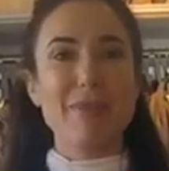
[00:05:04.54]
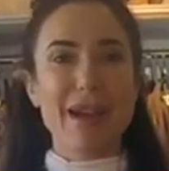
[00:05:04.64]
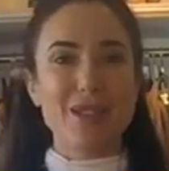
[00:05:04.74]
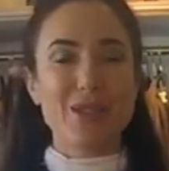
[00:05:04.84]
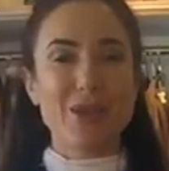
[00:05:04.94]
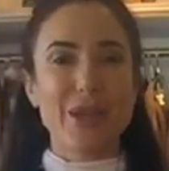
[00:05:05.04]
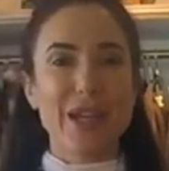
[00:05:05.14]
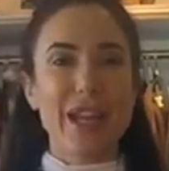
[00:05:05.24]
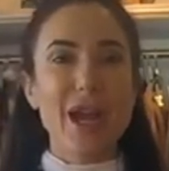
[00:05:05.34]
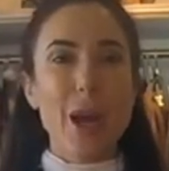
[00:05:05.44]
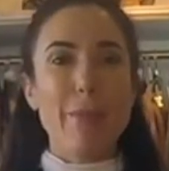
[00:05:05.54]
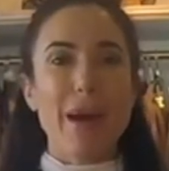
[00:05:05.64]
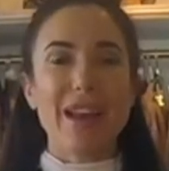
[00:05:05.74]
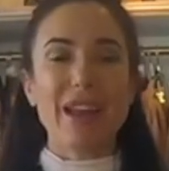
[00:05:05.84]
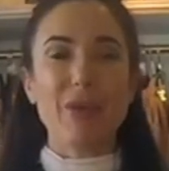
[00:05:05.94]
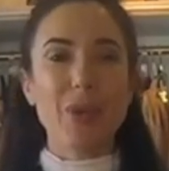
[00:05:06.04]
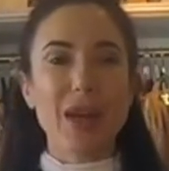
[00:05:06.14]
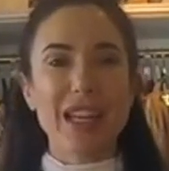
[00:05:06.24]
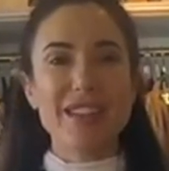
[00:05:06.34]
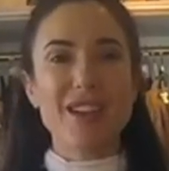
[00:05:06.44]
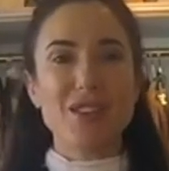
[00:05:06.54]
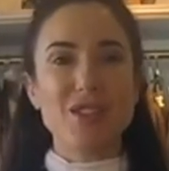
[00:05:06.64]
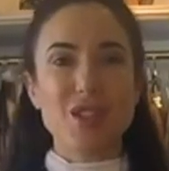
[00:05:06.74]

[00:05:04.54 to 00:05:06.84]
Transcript: mandatory, but it really does